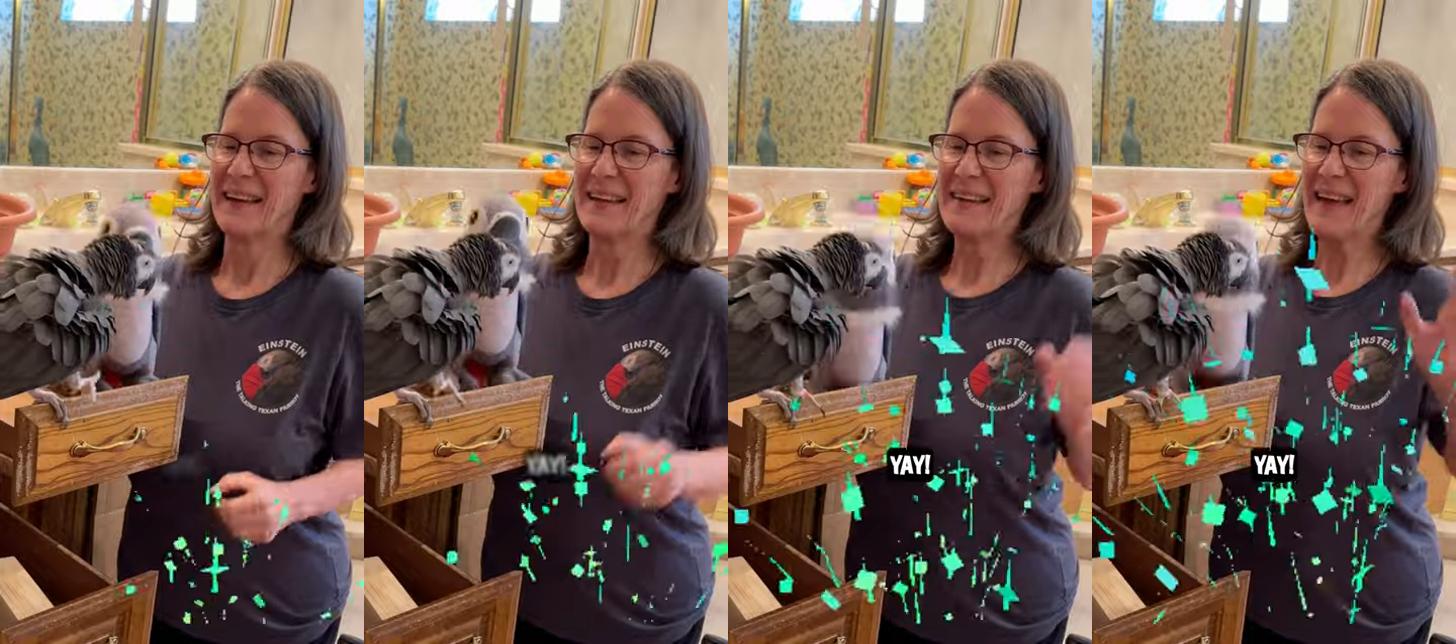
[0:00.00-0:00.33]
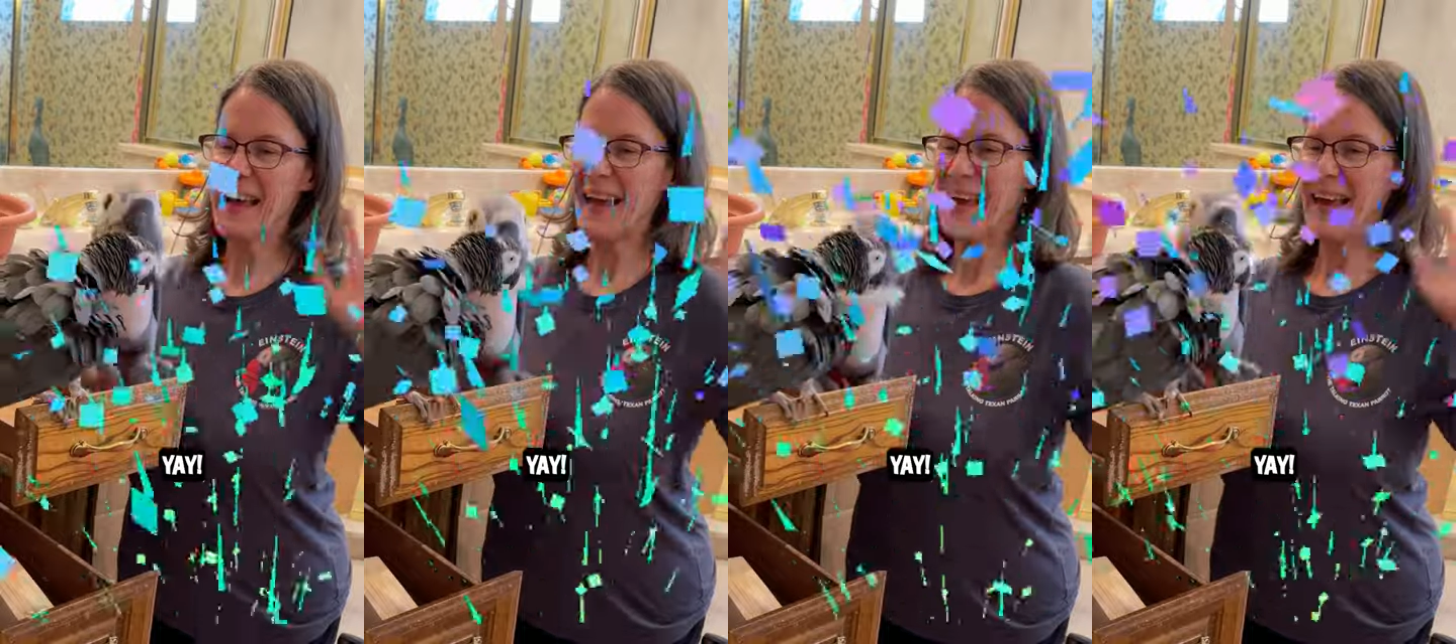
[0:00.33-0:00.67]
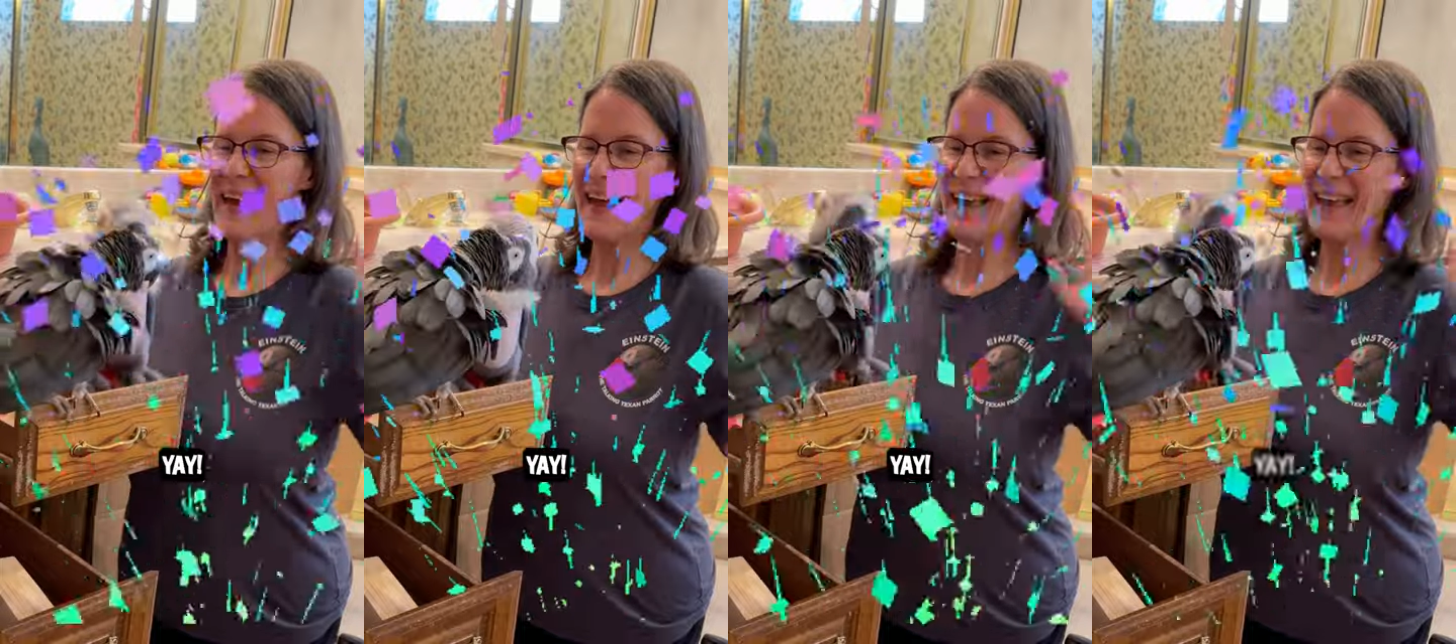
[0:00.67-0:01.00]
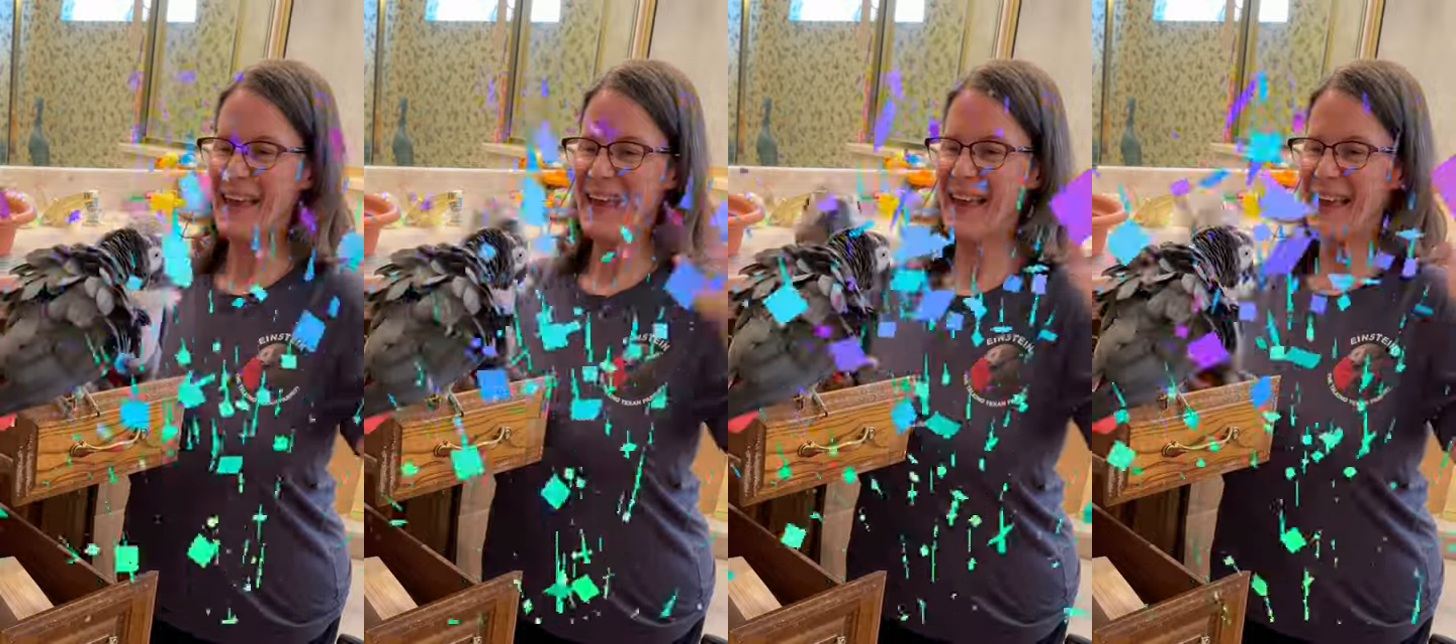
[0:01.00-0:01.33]

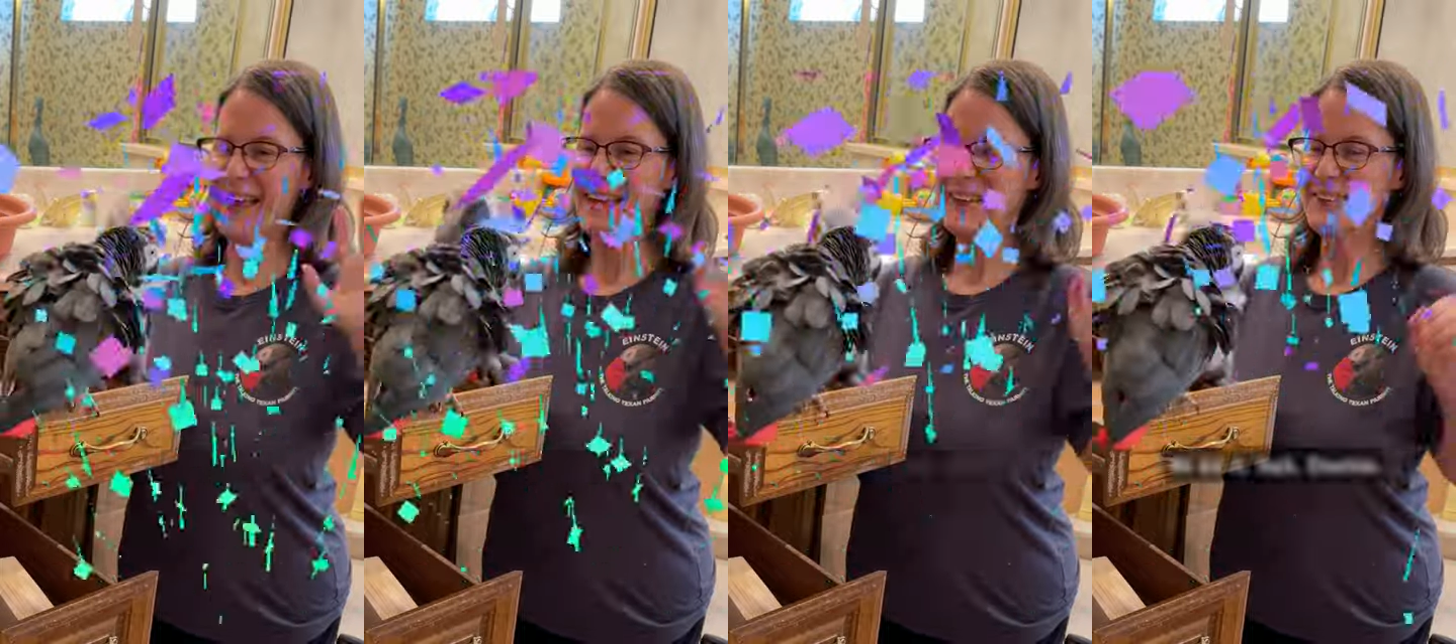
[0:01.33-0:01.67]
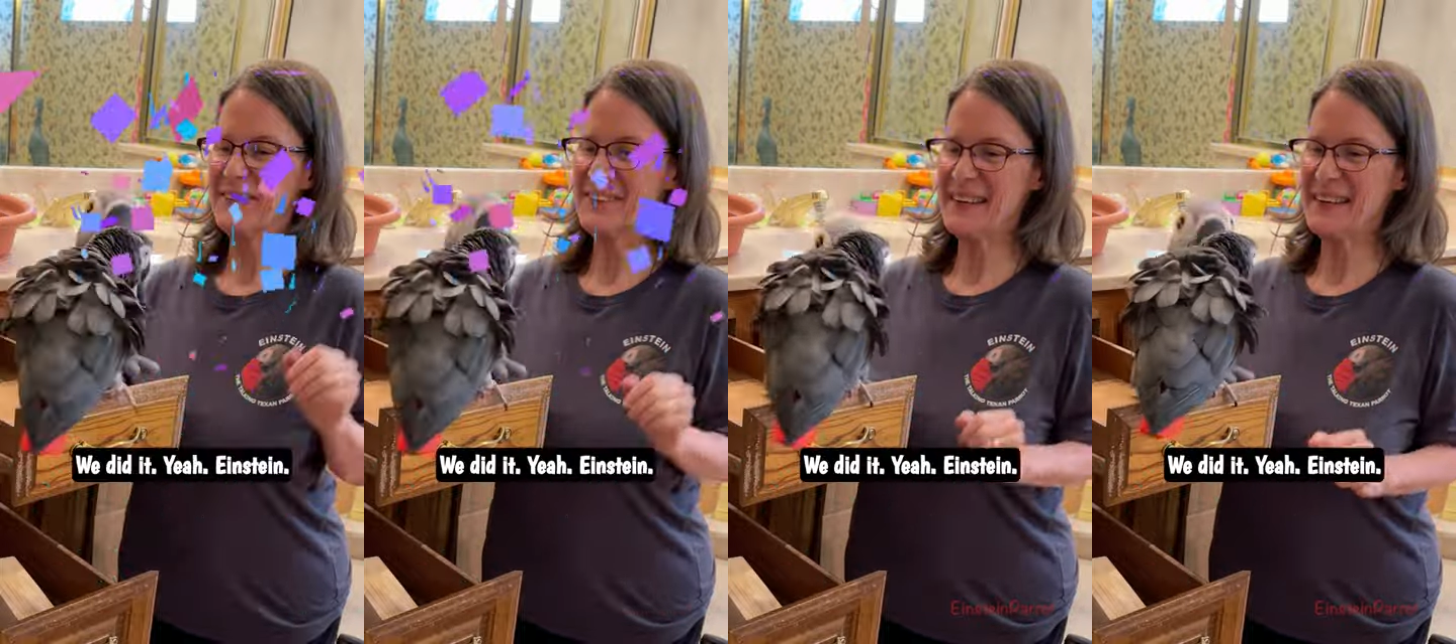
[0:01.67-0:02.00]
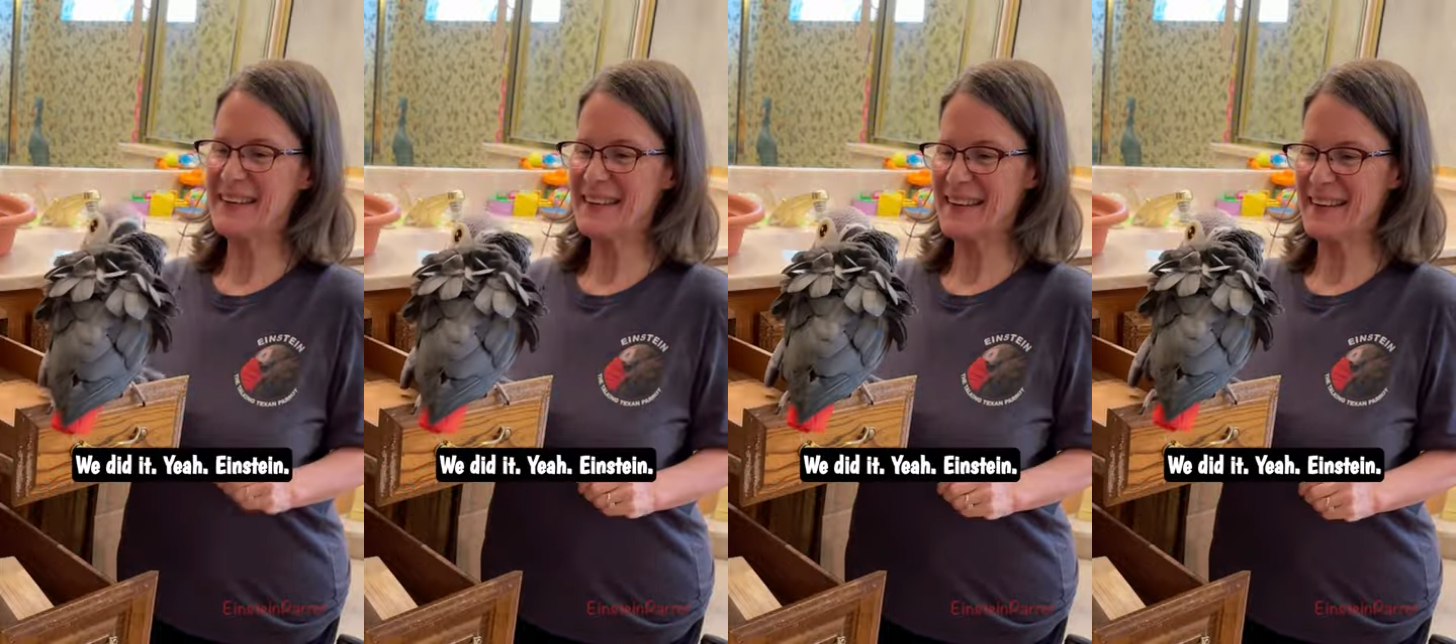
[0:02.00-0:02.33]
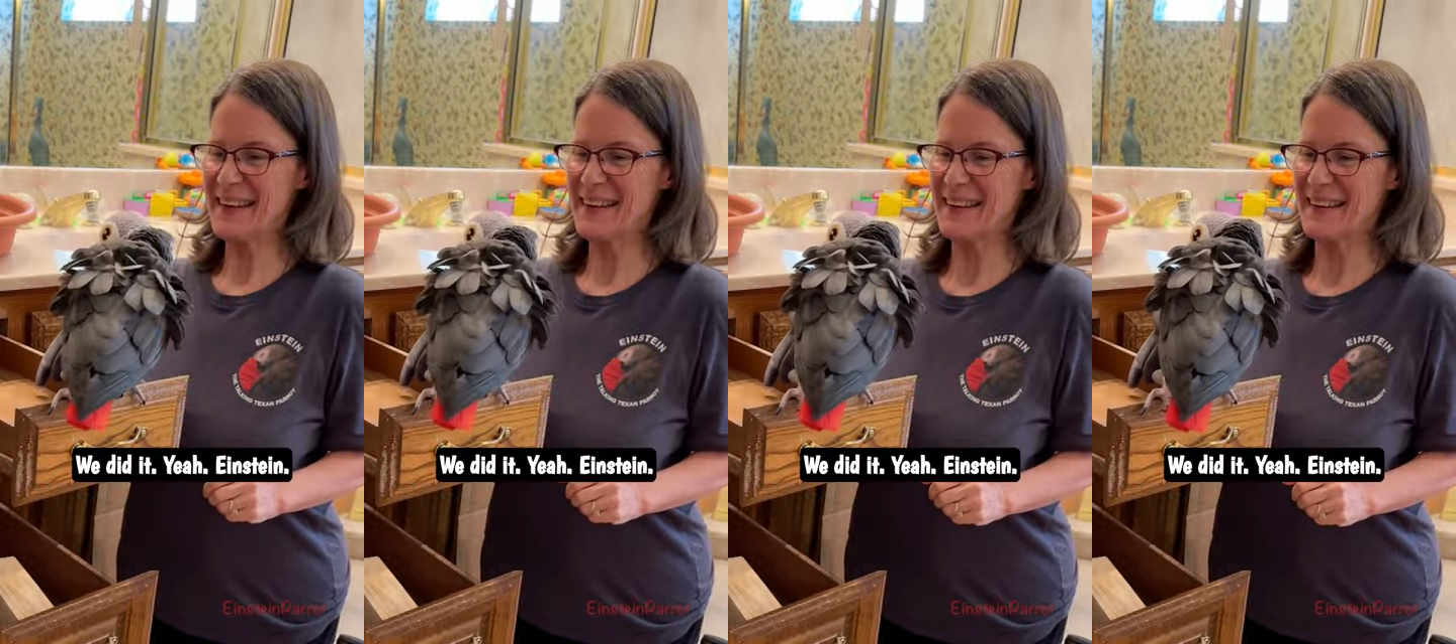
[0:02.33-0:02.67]
Yay! We did
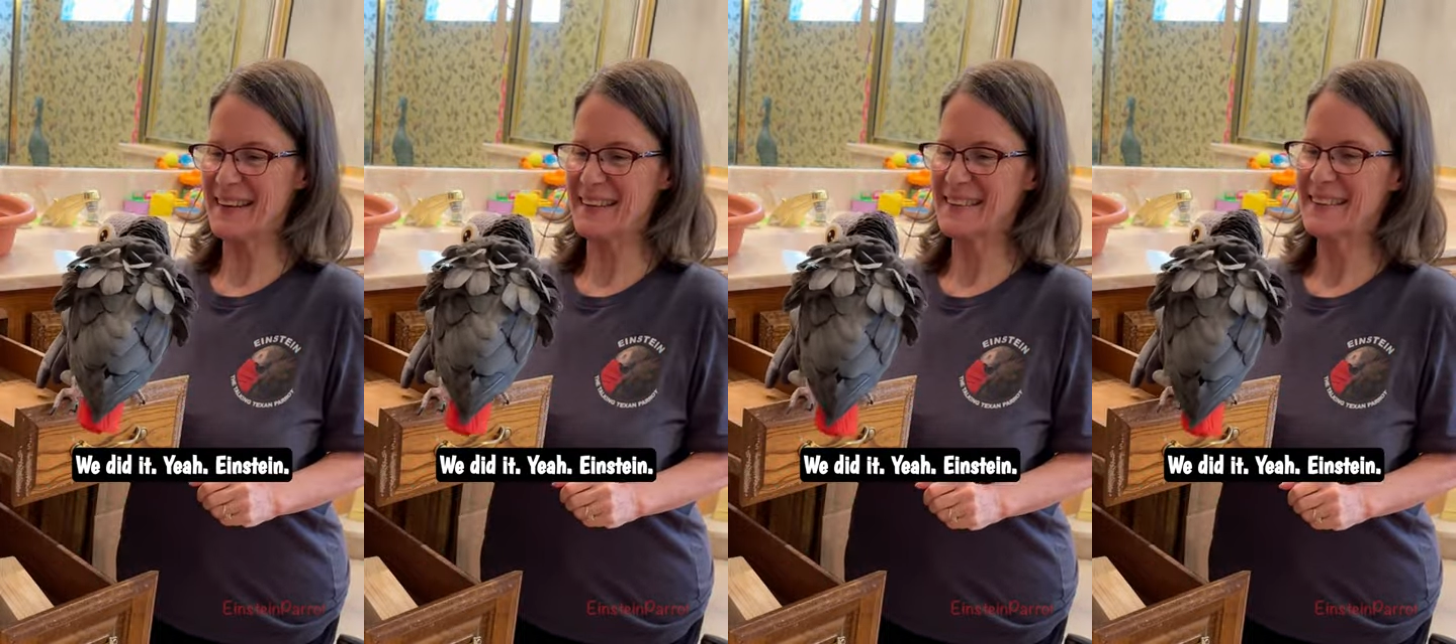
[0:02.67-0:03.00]
it.